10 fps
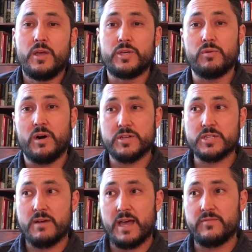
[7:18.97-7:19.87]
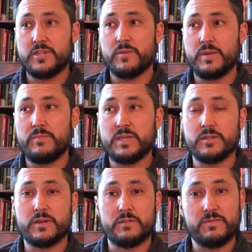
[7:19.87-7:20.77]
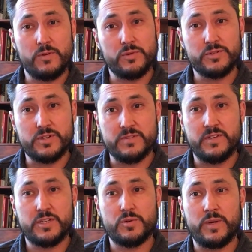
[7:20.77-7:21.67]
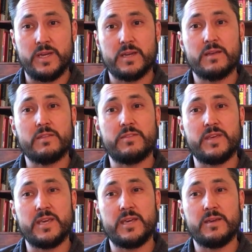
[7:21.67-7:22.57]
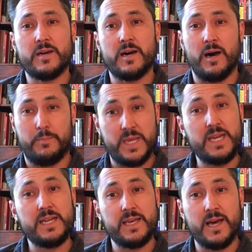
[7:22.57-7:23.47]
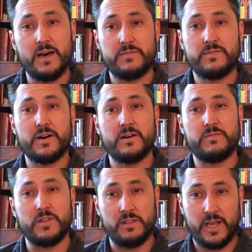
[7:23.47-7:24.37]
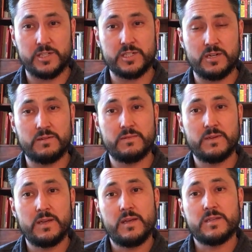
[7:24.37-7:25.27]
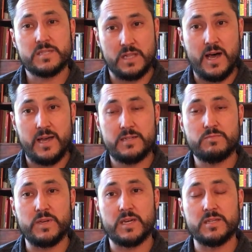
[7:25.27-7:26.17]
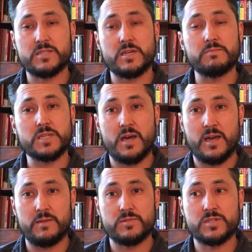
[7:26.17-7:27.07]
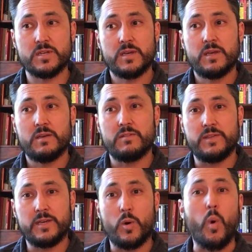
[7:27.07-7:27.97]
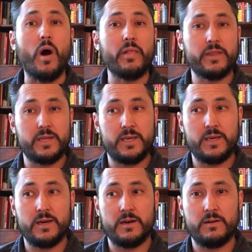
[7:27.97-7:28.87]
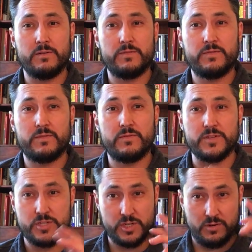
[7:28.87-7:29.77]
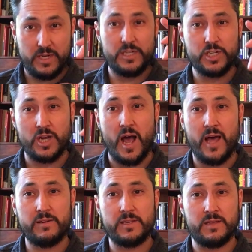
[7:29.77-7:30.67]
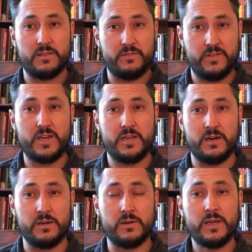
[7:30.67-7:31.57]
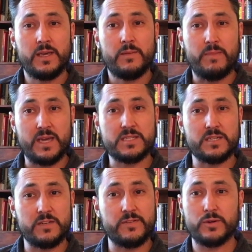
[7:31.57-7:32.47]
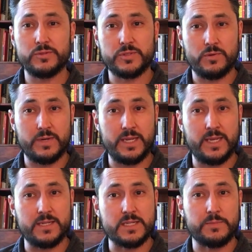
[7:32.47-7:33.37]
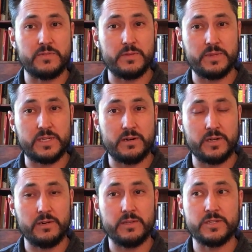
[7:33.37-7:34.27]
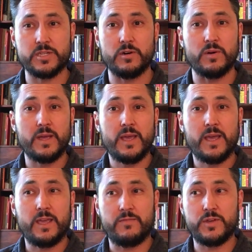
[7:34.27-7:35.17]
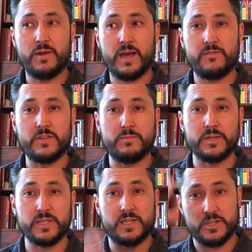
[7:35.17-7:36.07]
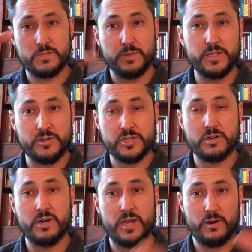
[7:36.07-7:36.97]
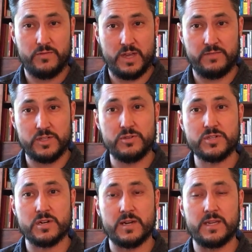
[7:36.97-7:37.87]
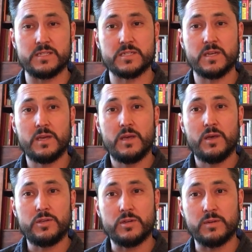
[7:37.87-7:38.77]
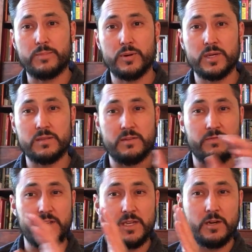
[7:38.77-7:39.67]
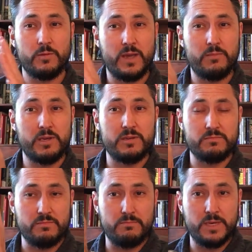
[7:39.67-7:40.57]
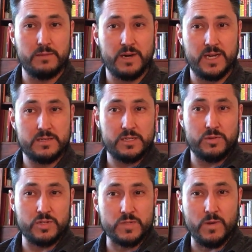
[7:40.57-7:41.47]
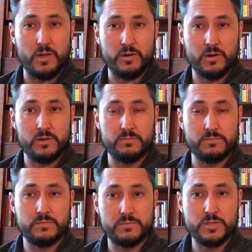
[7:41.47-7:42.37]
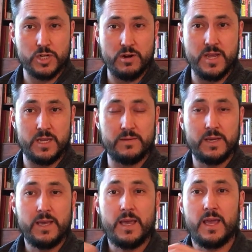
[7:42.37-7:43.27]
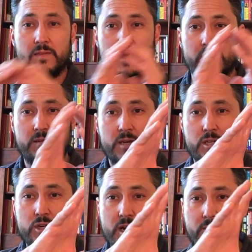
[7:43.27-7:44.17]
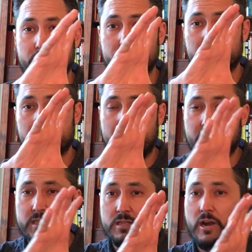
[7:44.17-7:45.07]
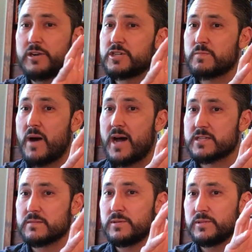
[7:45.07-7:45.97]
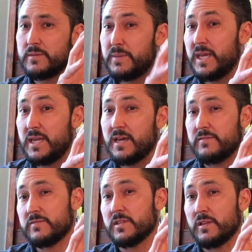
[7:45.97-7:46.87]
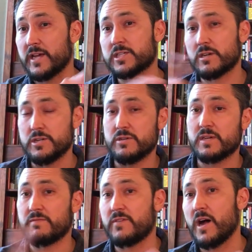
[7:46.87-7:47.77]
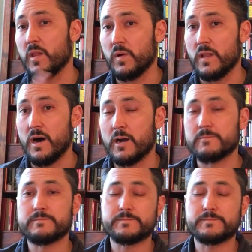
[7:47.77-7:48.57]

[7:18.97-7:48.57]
You also have in your BB Learn folders of each week a PDF of the lecture slides, because sometimes the quality of the screenshot in the video makes it difficult to read some of the material. And so if you have the ability to split your screen, or if you have two screens, you could put the video, maybe minimize it to a smaller screen, and then try to make as large as possible the PDF of the lecture, and you can follow along.